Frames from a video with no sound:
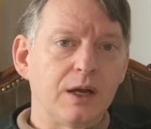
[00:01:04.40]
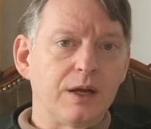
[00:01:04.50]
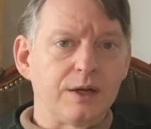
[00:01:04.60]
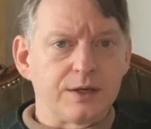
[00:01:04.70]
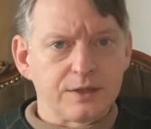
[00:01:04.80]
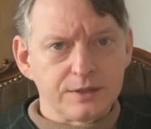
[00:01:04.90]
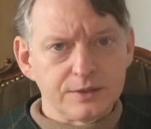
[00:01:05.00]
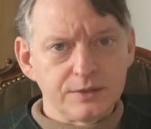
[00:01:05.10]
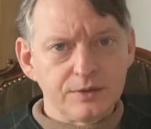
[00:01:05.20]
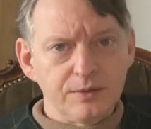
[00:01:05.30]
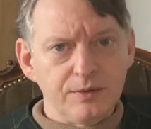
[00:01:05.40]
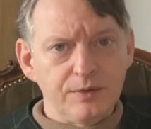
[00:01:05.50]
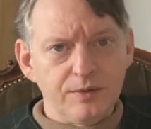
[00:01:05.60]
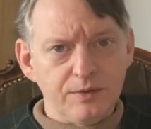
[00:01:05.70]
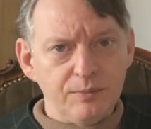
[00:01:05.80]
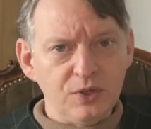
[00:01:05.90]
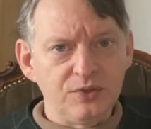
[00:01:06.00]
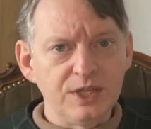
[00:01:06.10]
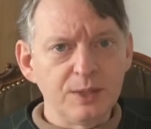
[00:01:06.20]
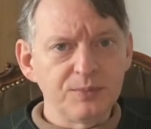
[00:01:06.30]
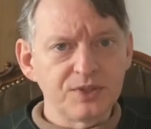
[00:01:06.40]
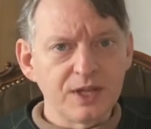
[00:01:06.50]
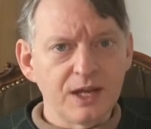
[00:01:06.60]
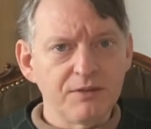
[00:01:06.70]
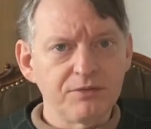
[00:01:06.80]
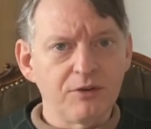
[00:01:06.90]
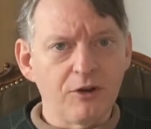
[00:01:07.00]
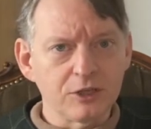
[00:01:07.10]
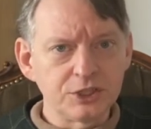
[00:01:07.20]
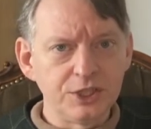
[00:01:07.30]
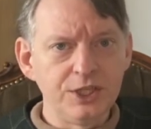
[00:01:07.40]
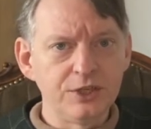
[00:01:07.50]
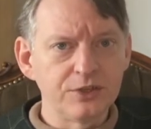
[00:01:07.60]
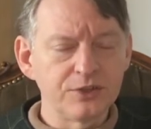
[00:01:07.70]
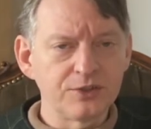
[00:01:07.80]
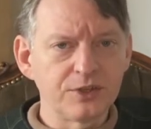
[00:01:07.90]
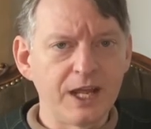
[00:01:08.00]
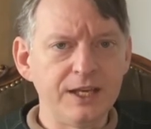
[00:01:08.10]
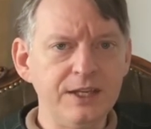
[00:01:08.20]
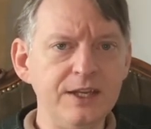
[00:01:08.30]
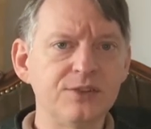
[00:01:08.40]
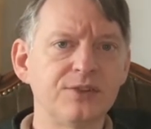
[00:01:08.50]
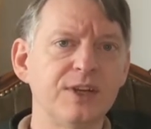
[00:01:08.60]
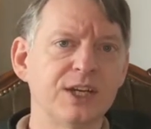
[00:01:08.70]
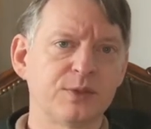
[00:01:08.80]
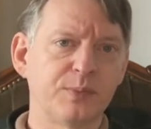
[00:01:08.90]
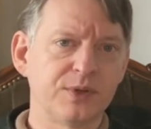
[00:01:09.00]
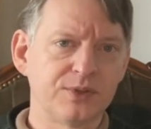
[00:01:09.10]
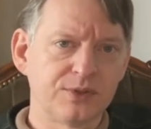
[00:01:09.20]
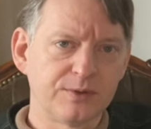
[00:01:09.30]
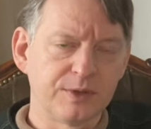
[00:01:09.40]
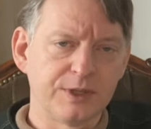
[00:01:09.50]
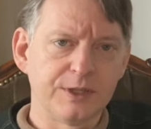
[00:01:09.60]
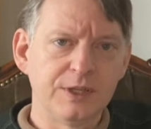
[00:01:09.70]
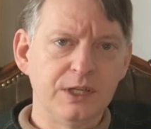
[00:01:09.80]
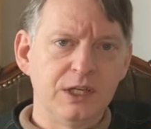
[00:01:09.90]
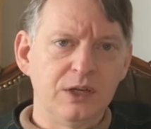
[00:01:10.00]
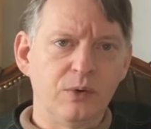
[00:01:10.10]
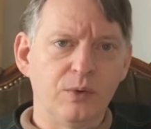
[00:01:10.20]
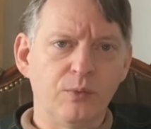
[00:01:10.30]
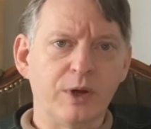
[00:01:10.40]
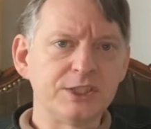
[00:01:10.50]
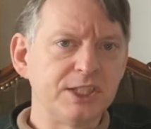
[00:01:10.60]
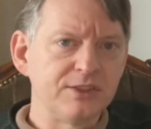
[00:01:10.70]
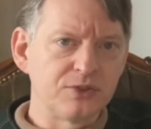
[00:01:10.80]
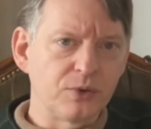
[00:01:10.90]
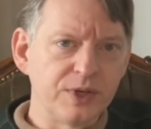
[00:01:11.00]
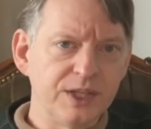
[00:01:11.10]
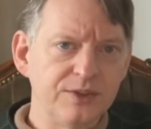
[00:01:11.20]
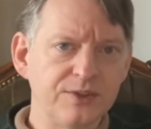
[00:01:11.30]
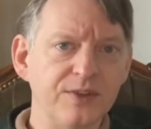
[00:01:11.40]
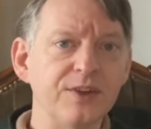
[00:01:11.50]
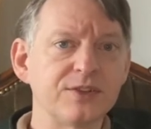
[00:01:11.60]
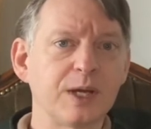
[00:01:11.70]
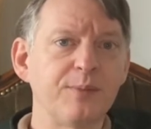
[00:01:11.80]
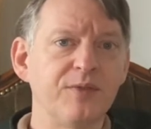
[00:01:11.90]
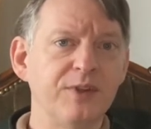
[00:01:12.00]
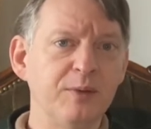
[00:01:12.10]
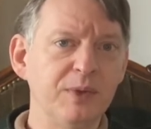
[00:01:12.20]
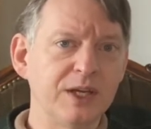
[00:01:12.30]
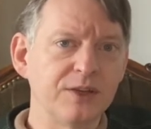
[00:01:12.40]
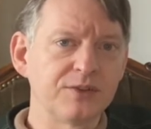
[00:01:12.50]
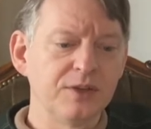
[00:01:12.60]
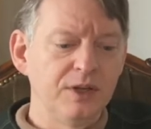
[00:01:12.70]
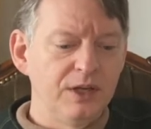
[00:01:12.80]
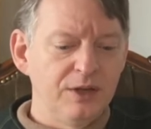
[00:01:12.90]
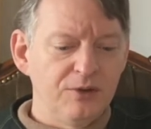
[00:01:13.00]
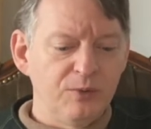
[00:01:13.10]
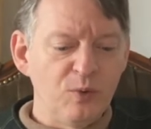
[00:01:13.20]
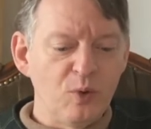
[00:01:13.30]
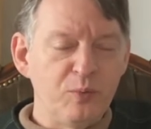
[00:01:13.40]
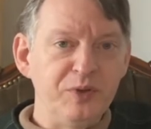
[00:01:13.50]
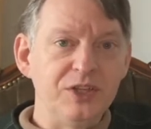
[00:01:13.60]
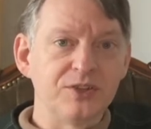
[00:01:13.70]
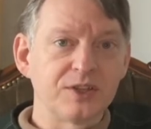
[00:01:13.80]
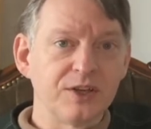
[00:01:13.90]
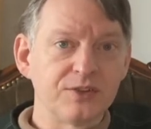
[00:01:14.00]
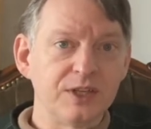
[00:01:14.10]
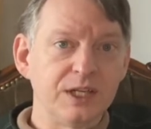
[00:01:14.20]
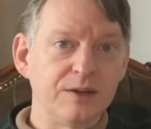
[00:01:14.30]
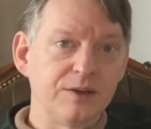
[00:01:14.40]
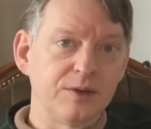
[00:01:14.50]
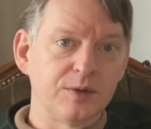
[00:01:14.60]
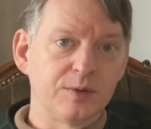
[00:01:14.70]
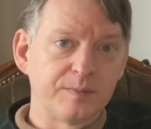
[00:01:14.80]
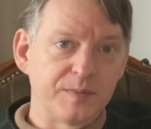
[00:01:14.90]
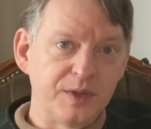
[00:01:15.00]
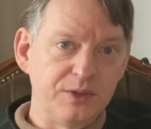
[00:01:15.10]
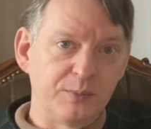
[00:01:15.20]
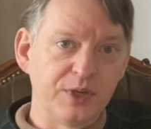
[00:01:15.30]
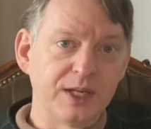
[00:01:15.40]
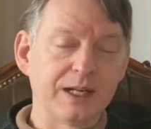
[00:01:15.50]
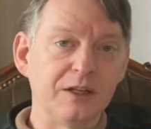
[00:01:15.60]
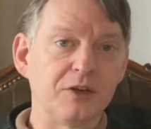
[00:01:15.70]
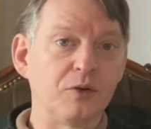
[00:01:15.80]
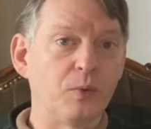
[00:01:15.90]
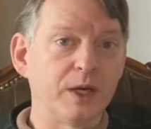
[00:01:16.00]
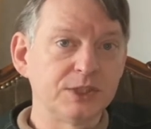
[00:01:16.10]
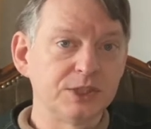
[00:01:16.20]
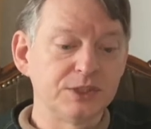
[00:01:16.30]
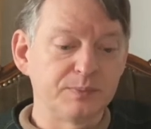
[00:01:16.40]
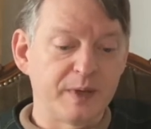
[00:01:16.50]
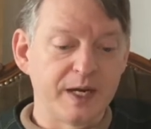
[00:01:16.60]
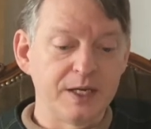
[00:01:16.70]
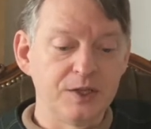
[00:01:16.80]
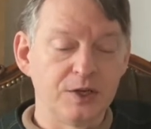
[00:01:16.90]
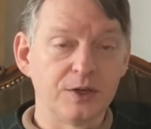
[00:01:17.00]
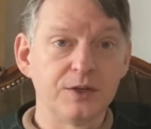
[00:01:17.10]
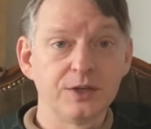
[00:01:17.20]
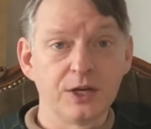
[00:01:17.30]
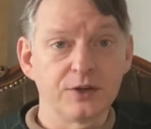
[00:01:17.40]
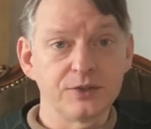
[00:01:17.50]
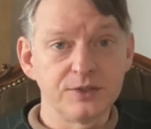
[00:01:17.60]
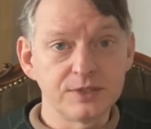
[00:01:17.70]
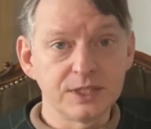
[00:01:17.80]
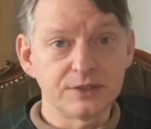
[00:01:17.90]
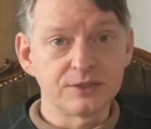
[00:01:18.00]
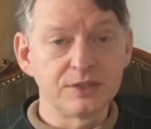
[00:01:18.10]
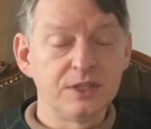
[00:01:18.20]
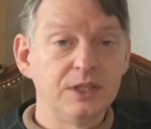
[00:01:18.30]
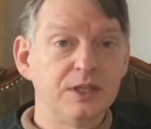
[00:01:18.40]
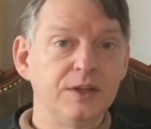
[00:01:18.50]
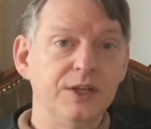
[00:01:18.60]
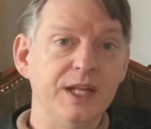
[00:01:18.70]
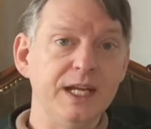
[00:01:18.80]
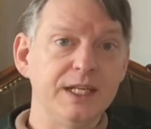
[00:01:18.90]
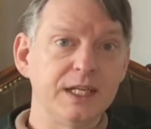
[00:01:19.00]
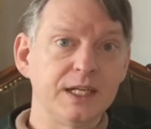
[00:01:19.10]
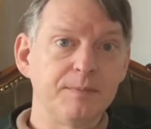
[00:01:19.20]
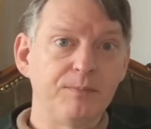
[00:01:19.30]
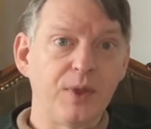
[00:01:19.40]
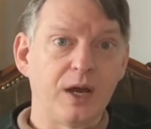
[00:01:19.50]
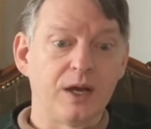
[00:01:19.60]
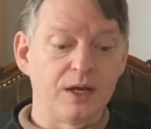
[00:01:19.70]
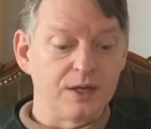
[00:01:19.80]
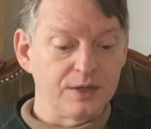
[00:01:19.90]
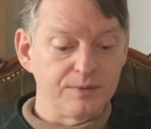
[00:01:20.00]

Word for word: uh, museum staff, auctioneers, antiques experts, uh, watch historians, this type of thing, because we will be discussing um, these particular watches by their characteristics, dating, uh,